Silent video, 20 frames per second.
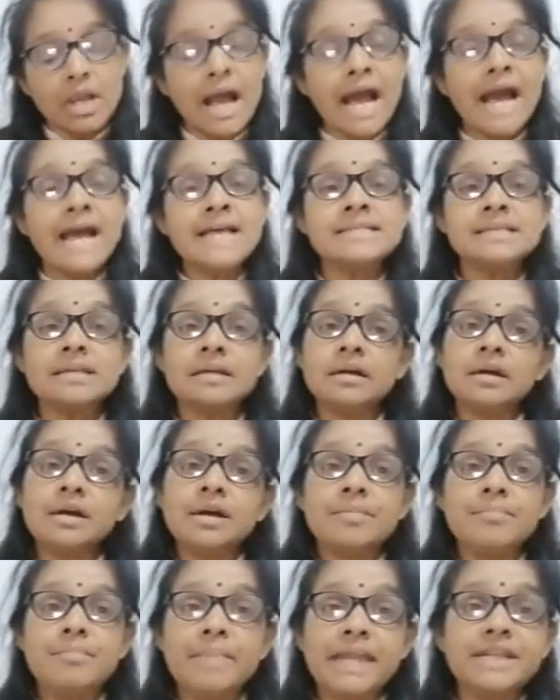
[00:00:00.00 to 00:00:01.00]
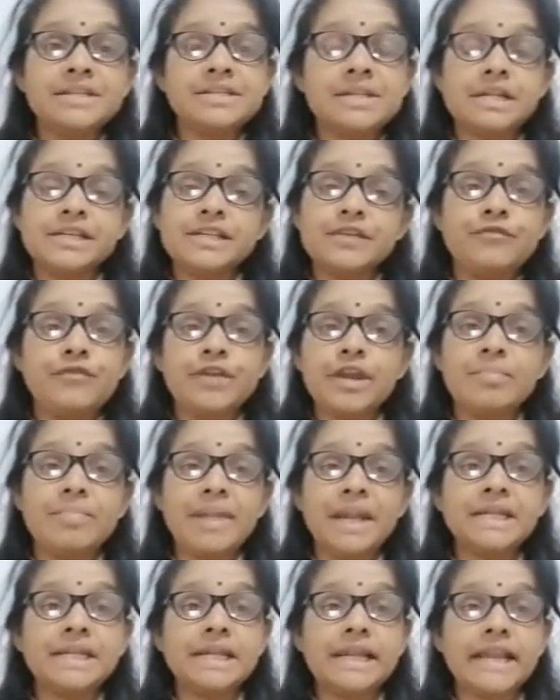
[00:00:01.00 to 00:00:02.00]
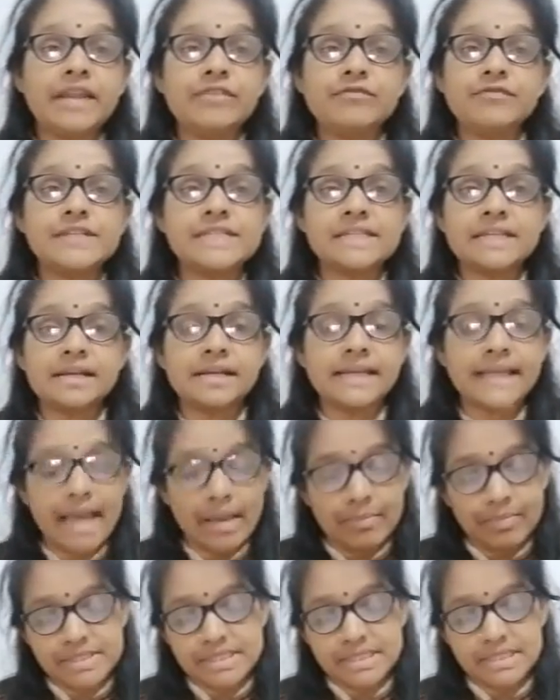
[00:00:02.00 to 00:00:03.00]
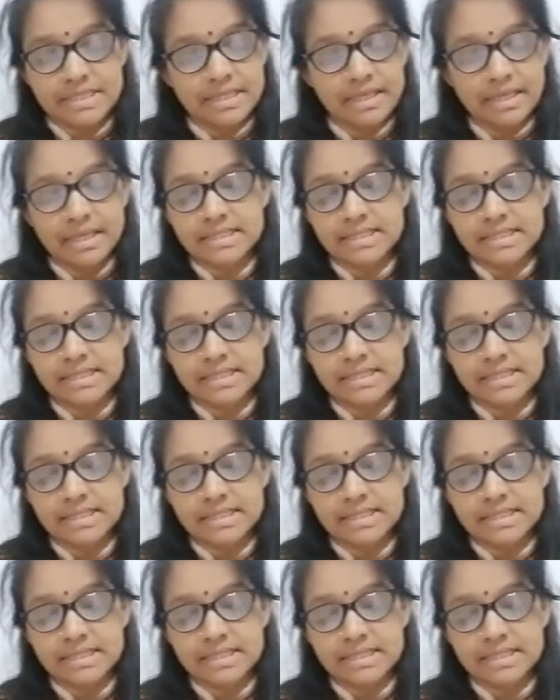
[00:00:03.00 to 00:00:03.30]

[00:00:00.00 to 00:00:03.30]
has a different mental and physical capacity.